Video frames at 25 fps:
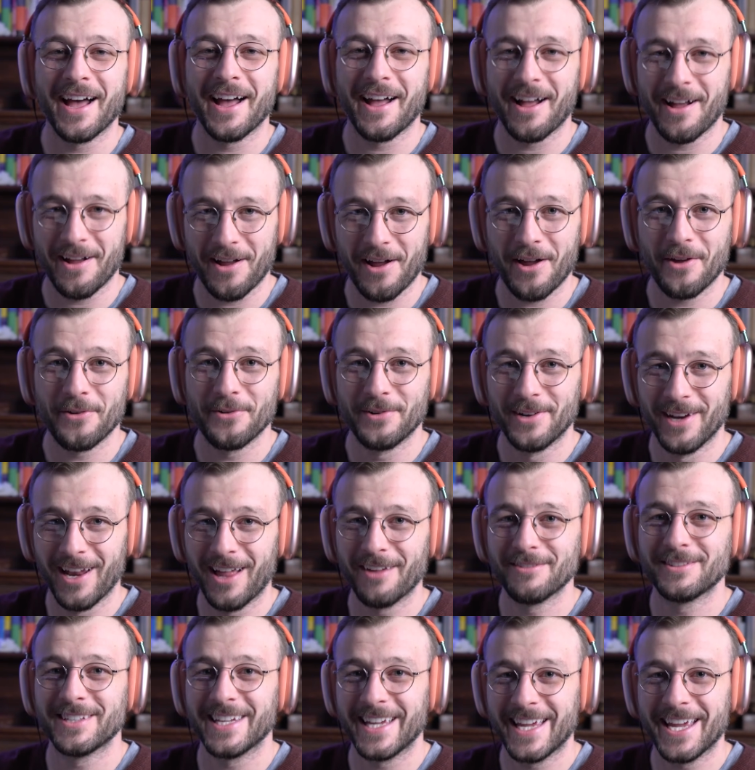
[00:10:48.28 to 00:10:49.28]
I would
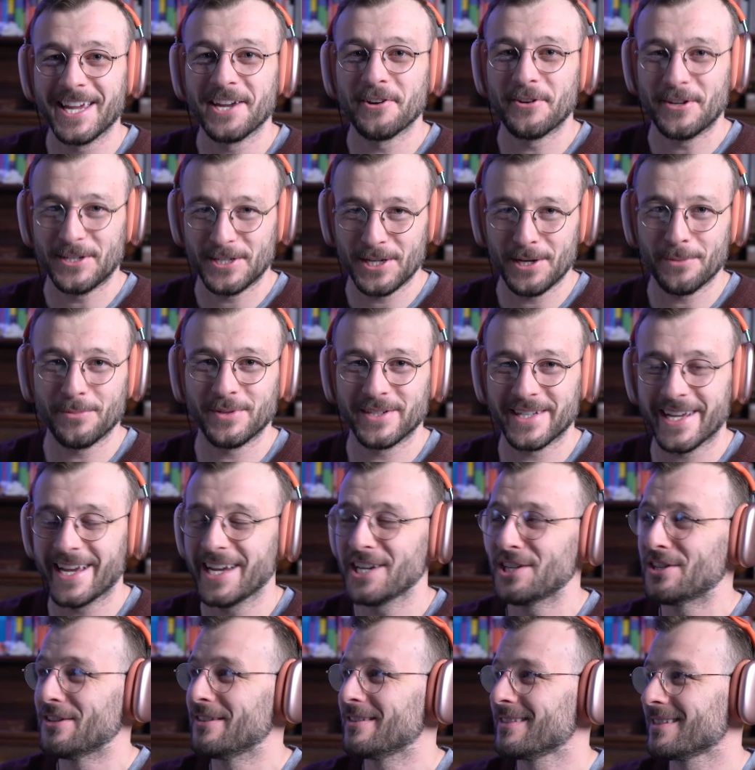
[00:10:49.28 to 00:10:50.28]
love to hear your
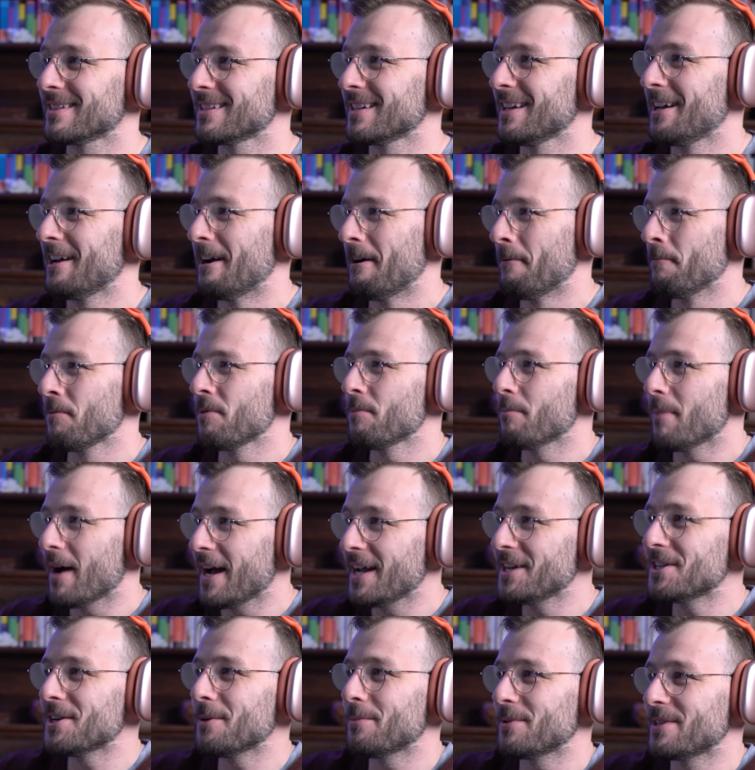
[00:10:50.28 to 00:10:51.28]
interpretations. My
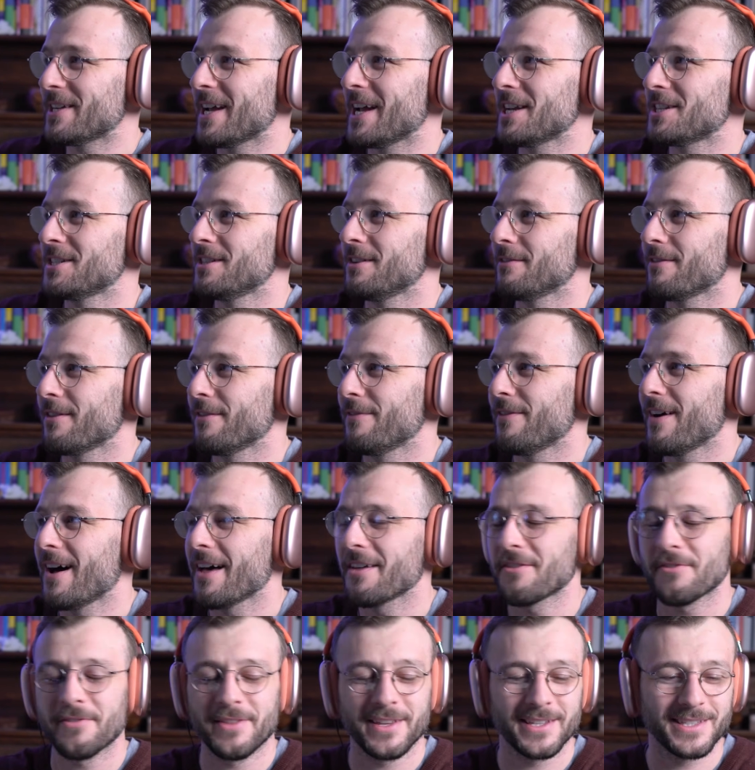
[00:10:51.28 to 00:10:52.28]
interpretation of the
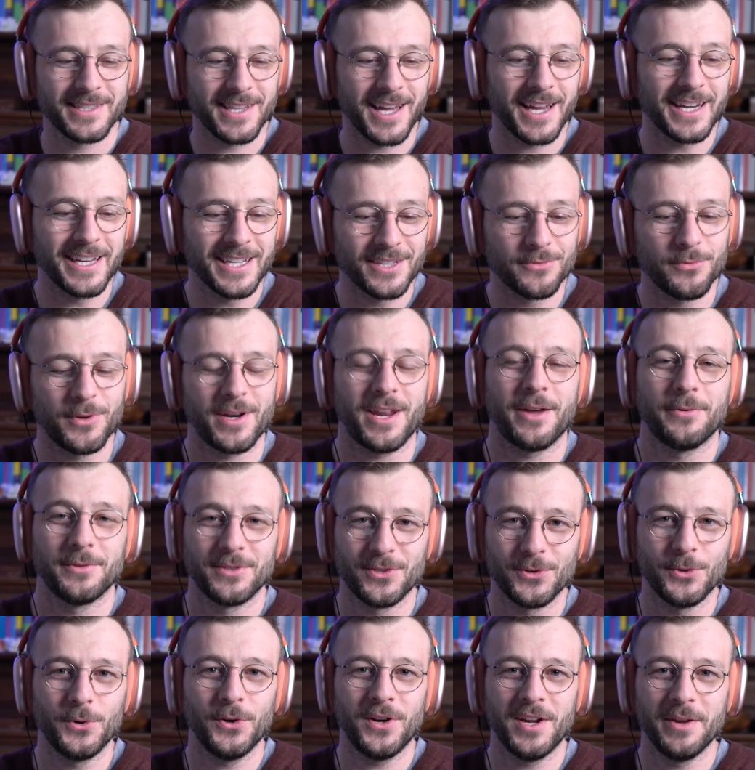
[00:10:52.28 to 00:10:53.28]
father and the son is what I was
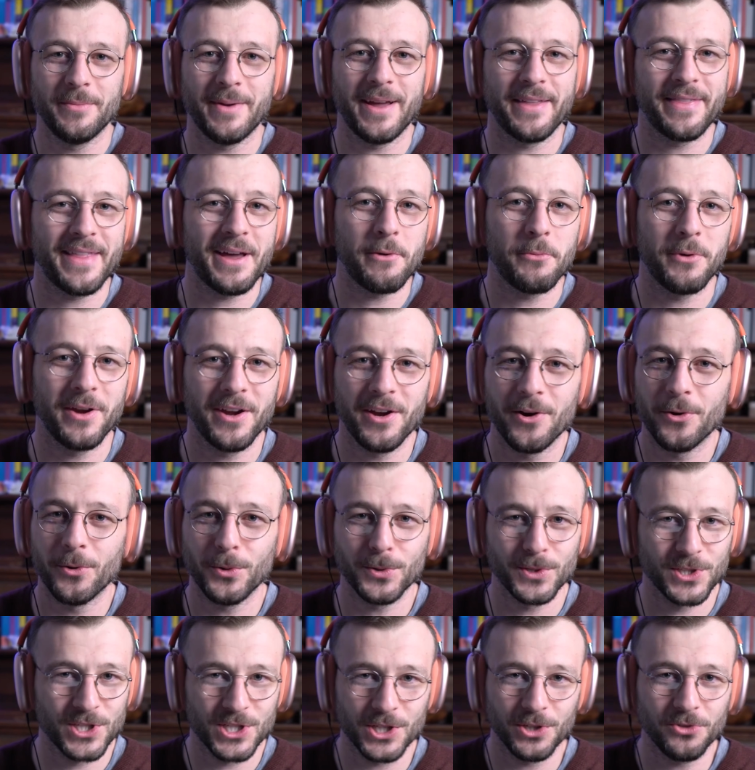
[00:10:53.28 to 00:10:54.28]
talking about, that we are
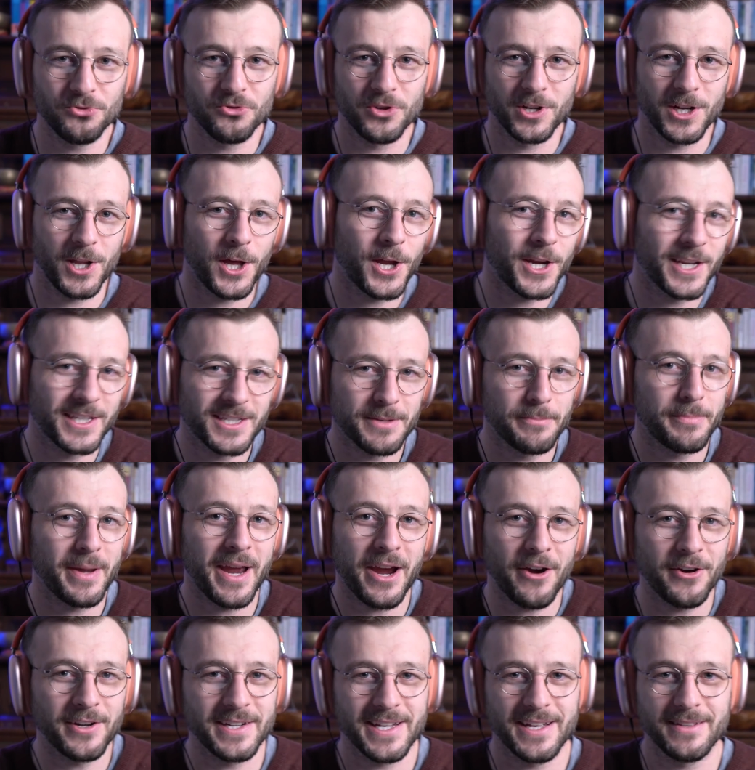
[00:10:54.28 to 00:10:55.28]
all children learning to
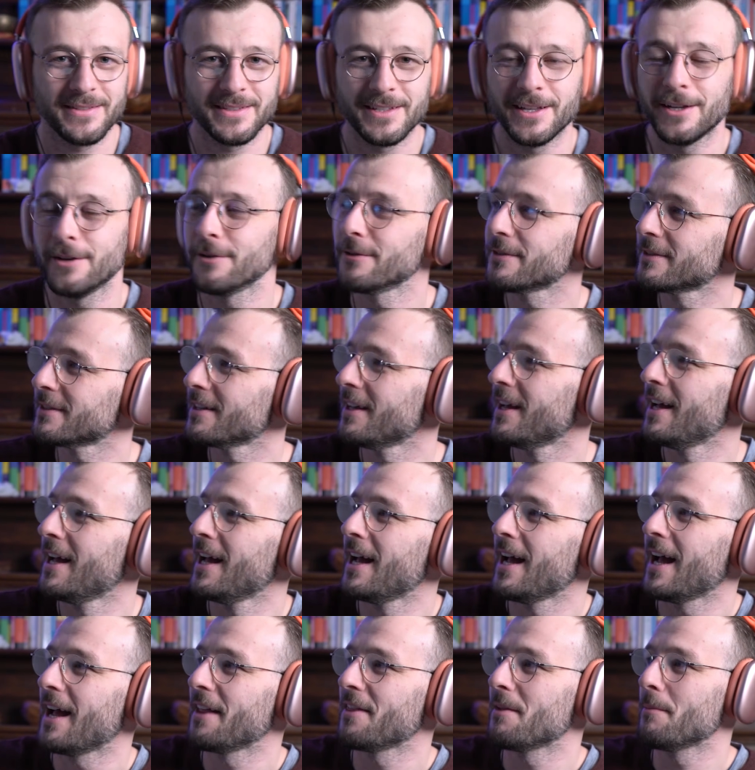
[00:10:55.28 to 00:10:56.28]
parent ourselves.
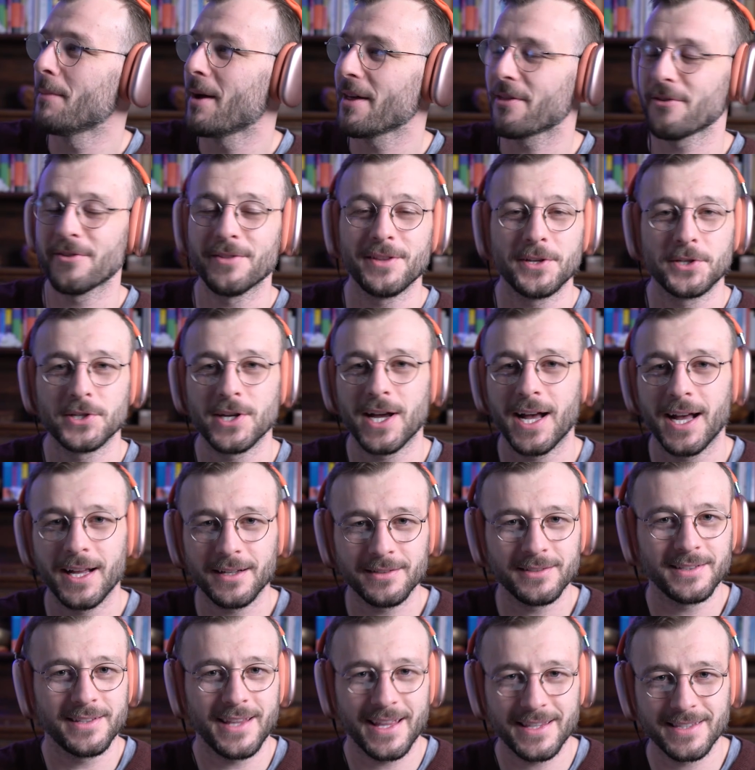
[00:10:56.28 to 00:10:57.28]
And the mother and the
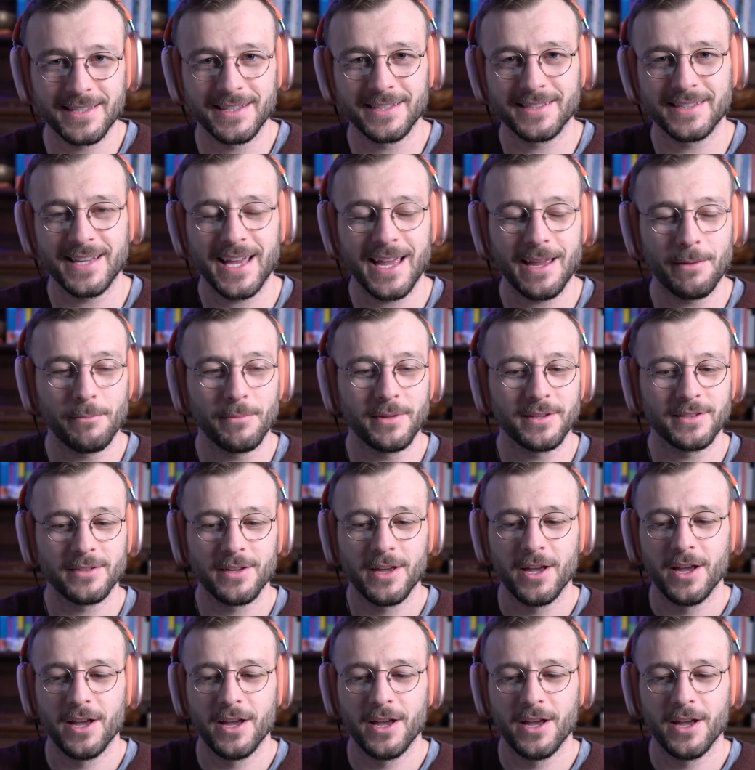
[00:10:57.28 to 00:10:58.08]
child, that's the same.